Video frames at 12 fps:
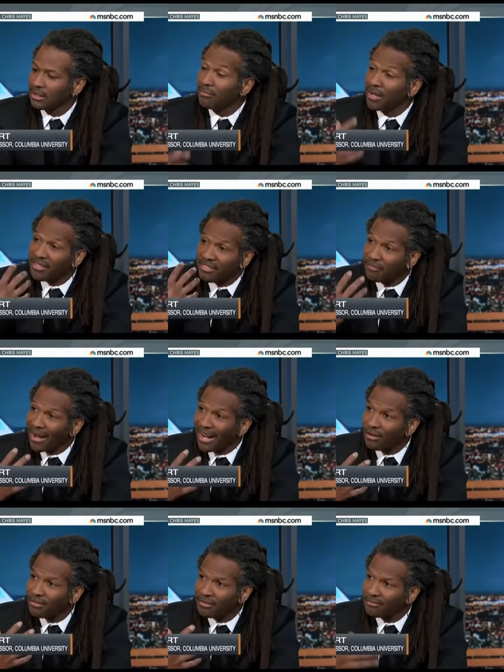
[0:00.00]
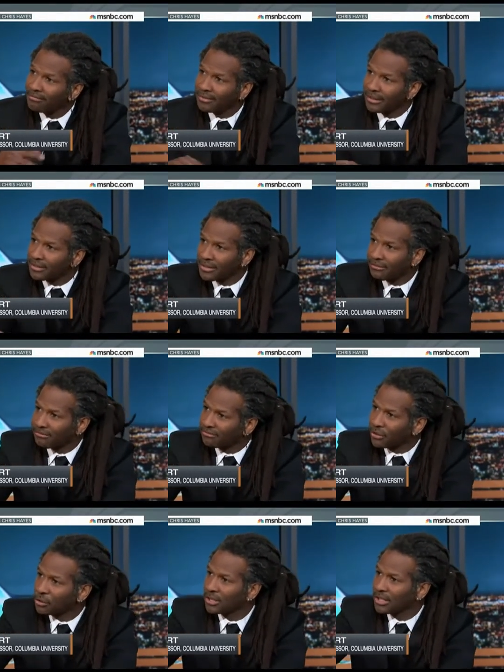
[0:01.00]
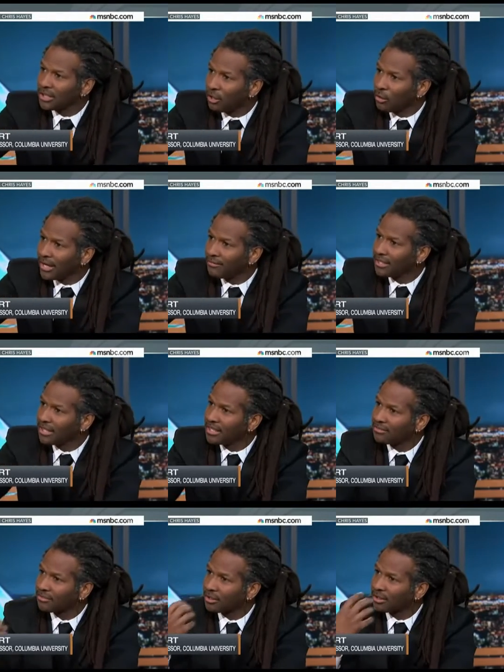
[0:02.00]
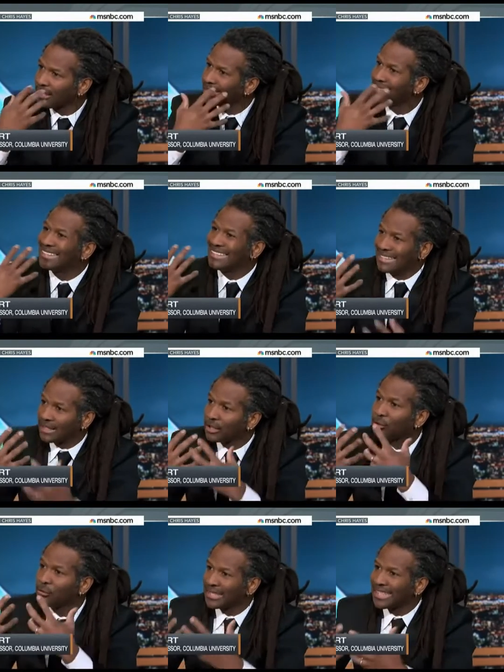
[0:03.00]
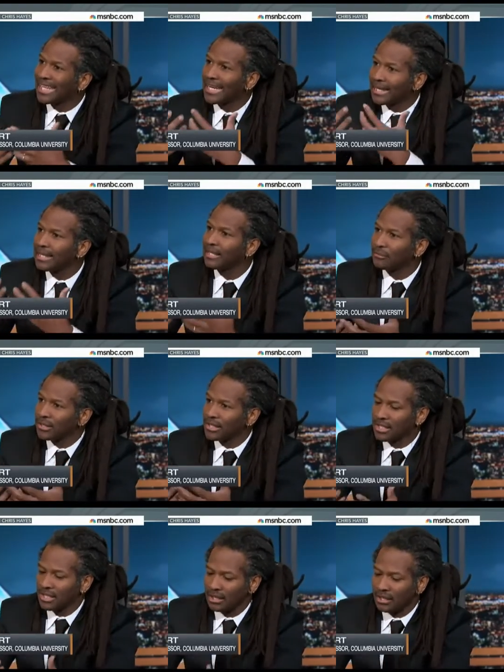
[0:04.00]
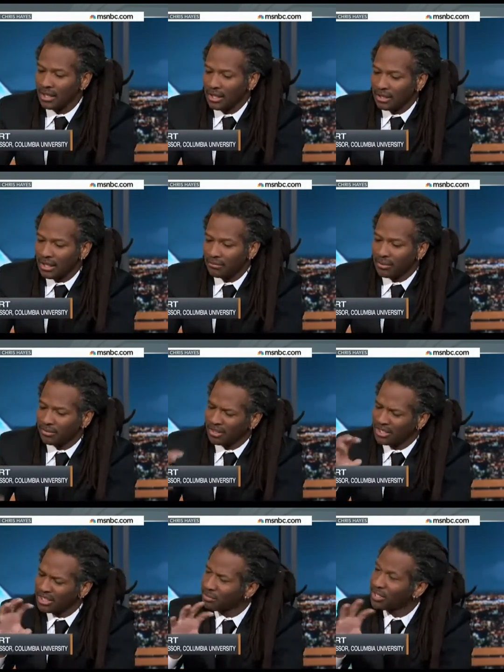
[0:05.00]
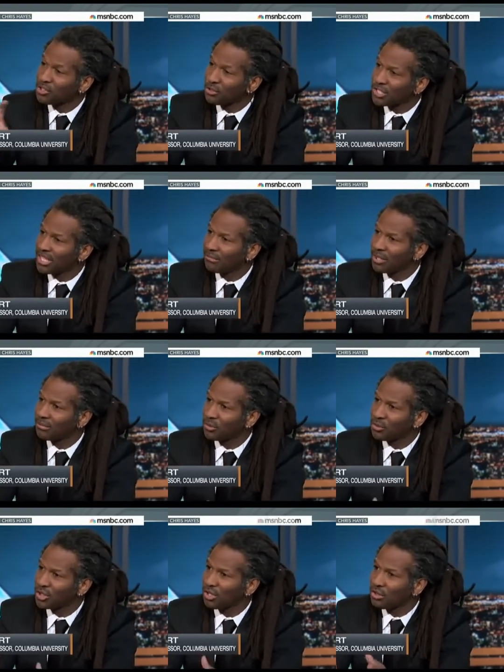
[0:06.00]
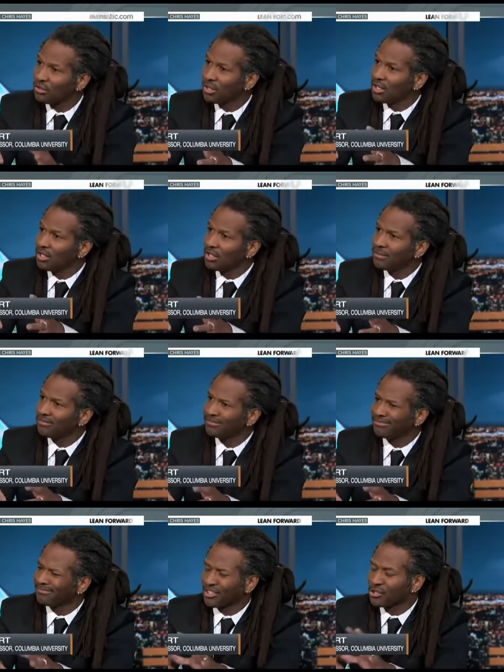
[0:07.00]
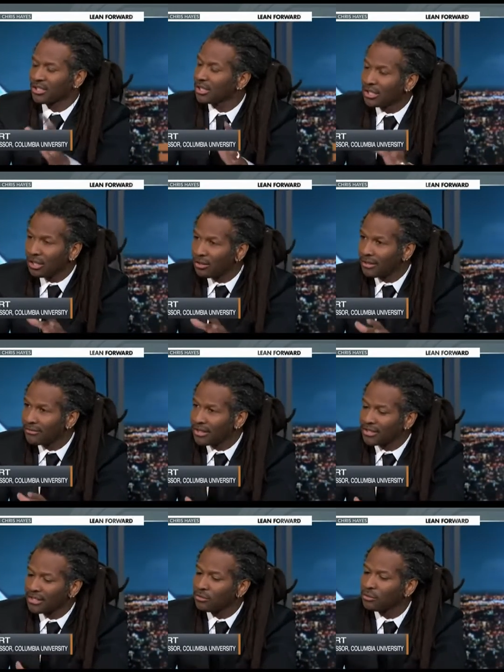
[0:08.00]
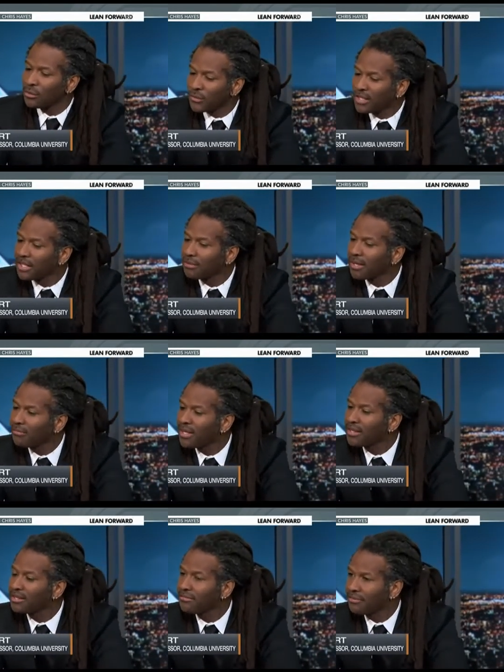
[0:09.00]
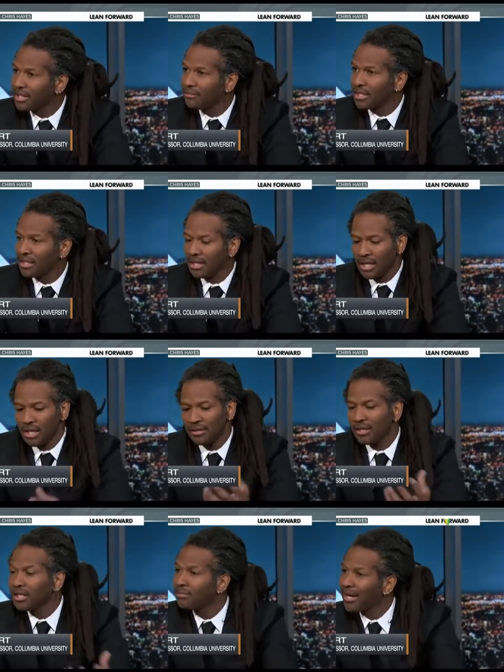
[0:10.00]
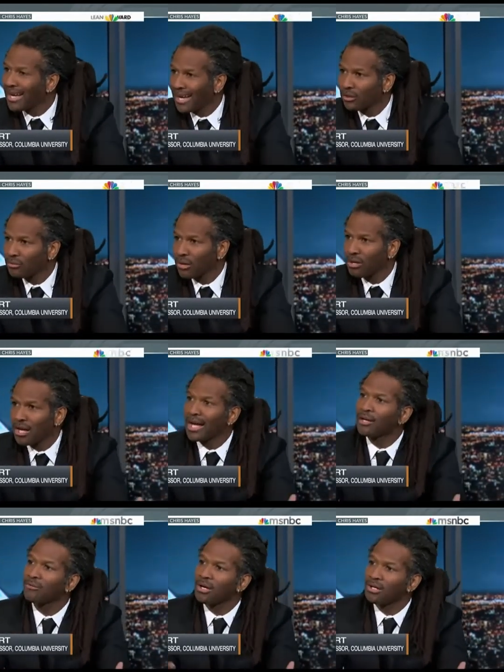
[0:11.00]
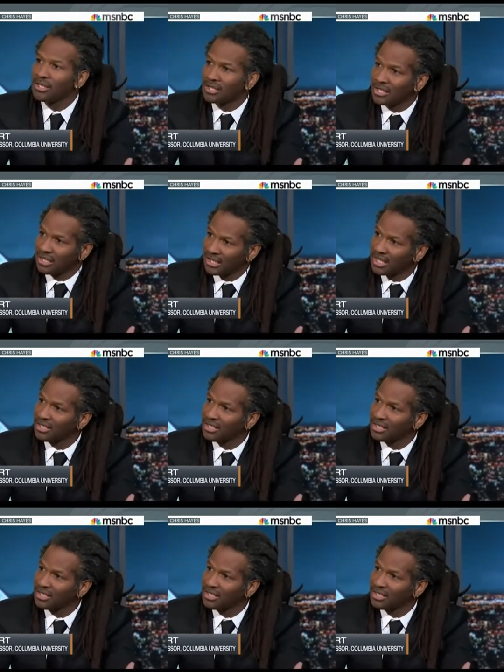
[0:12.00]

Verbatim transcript: the meth mouth, there's virtually no evidence for like this dental decay that we see, that these pictures that people show. Really? There's virtually no evidence. So when we think about methamphetamine, think about Adderall. Adderall is the